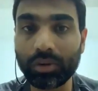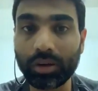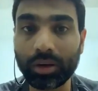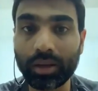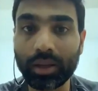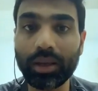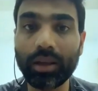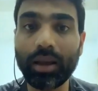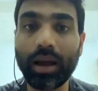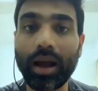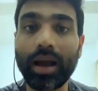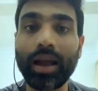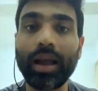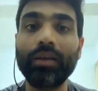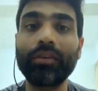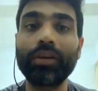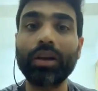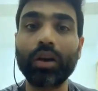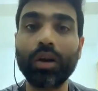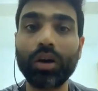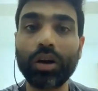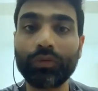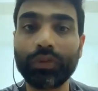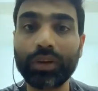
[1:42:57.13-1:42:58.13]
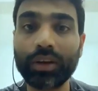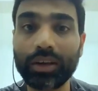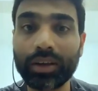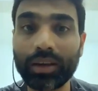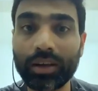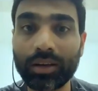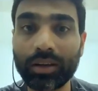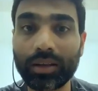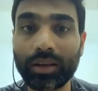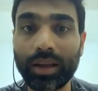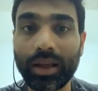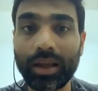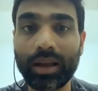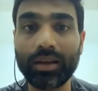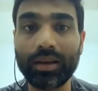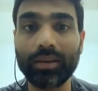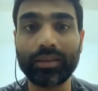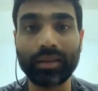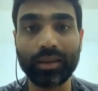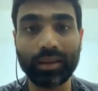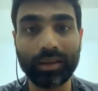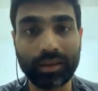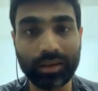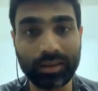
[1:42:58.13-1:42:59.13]
Okay, I have a lot of Indian
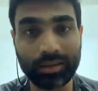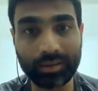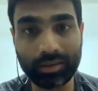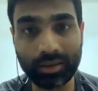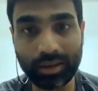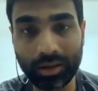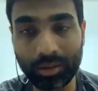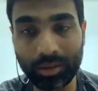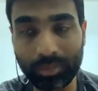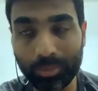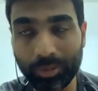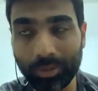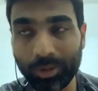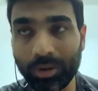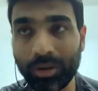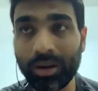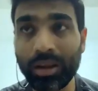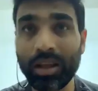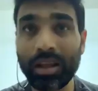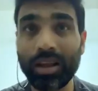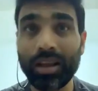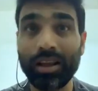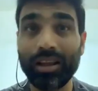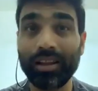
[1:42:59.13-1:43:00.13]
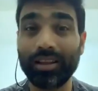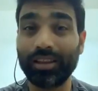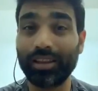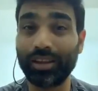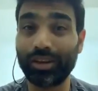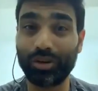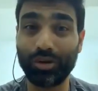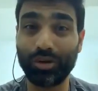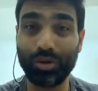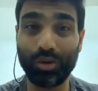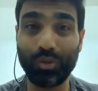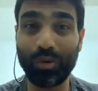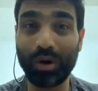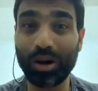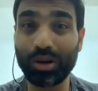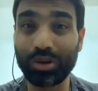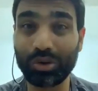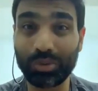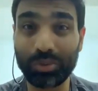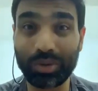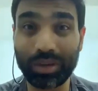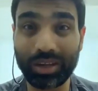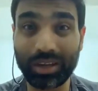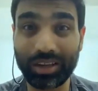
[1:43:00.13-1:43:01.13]
clients here in Singapore. They don't
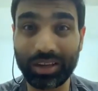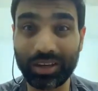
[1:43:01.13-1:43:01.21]
want to